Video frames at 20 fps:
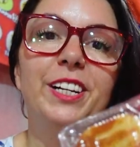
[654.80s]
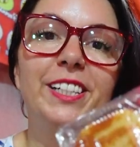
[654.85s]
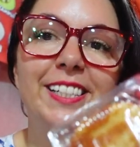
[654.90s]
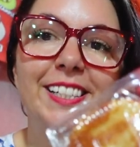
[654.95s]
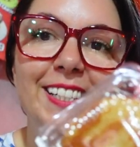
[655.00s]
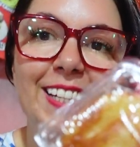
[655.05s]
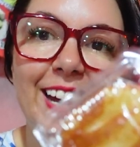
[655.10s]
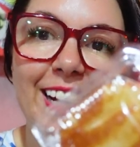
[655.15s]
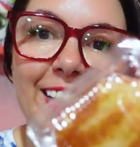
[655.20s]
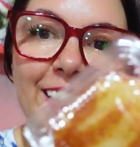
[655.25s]
I
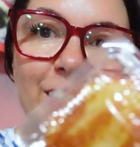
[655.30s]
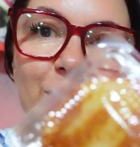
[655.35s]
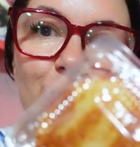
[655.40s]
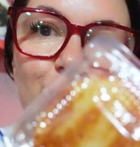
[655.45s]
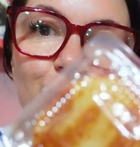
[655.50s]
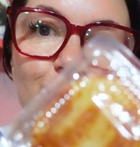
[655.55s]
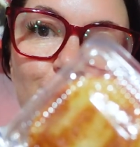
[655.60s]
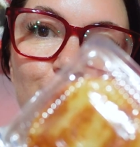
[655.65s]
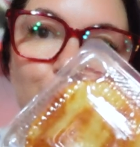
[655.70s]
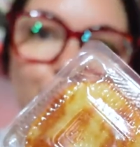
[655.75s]
decided
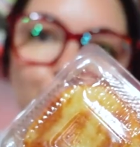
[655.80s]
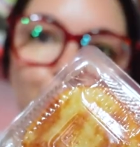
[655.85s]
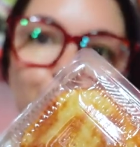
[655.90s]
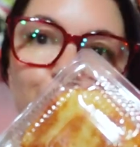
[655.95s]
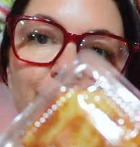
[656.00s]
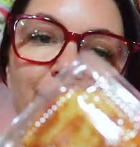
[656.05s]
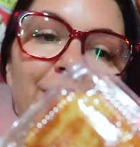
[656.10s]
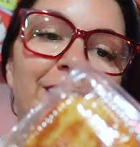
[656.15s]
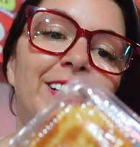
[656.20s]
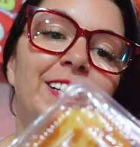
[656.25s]

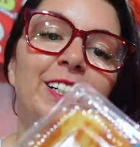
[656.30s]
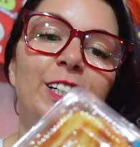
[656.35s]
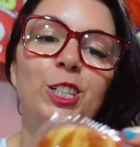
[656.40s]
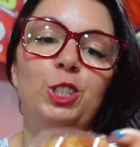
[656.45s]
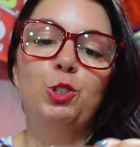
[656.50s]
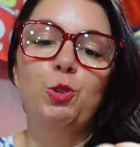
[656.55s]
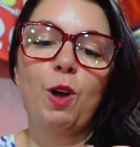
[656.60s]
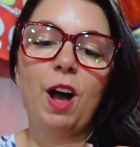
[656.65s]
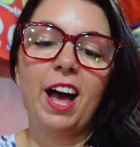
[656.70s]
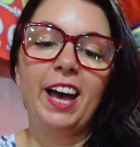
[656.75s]
to
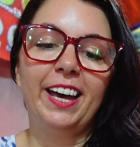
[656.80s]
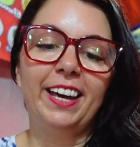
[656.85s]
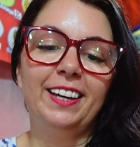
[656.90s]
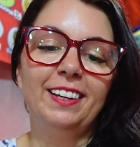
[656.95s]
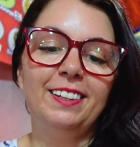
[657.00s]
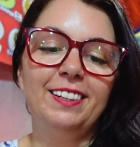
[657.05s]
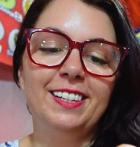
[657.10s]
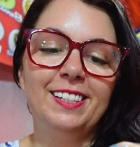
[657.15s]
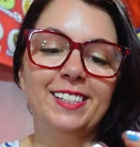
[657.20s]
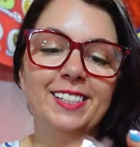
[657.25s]
try
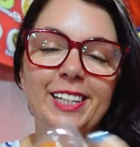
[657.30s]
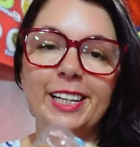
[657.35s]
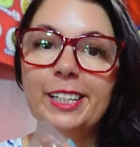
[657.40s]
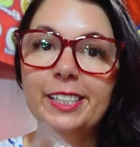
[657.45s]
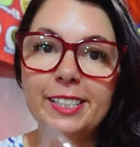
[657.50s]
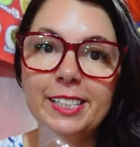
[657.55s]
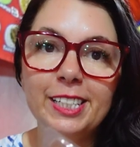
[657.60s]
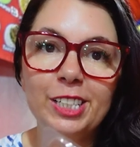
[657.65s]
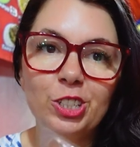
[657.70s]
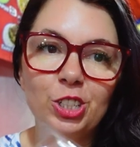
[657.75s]
this
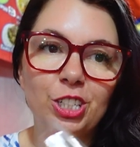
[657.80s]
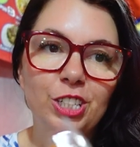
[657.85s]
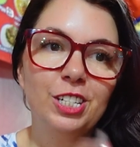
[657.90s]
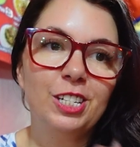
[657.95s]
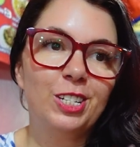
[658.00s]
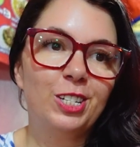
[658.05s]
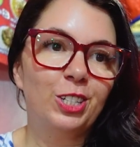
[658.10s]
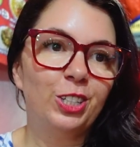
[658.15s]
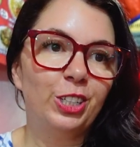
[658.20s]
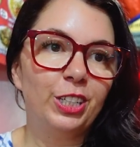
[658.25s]
Indonesian
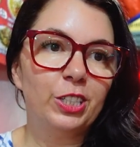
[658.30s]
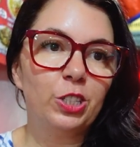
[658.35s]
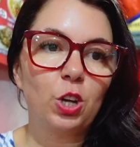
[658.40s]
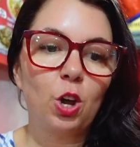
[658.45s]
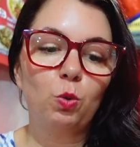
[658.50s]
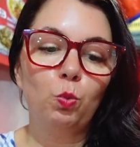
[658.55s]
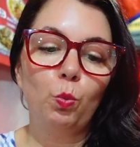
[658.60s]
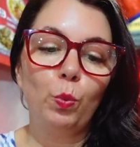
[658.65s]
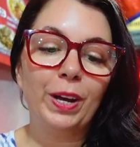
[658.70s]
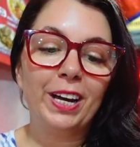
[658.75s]
dessert. It's
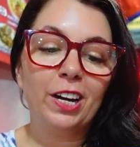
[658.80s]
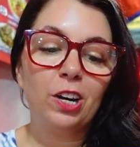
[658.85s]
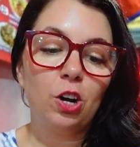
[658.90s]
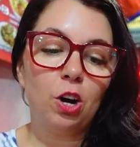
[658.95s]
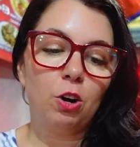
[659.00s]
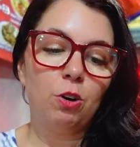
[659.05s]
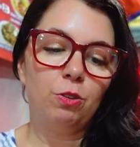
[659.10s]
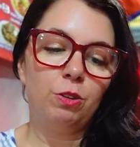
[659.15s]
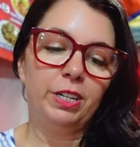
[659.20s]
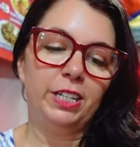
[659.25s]
called
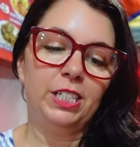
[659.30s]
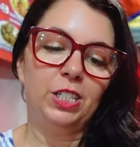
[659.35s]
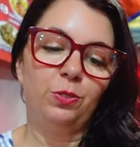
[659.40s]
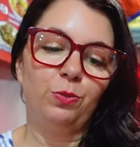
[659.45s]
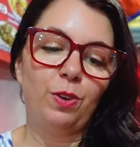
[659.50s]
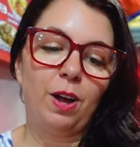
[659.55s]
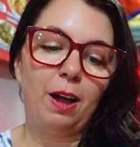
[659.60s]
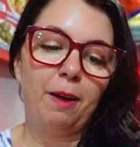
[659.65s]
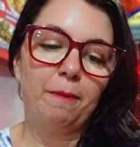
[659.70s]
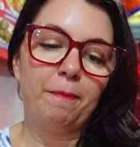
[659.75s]
Winko. It's
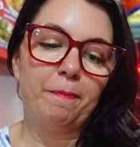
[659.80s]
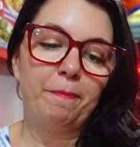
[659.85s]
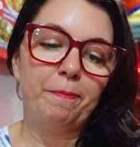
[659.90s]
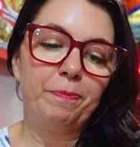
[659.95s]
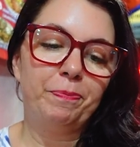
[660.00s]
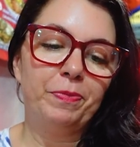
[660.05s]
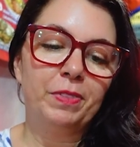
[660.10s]
from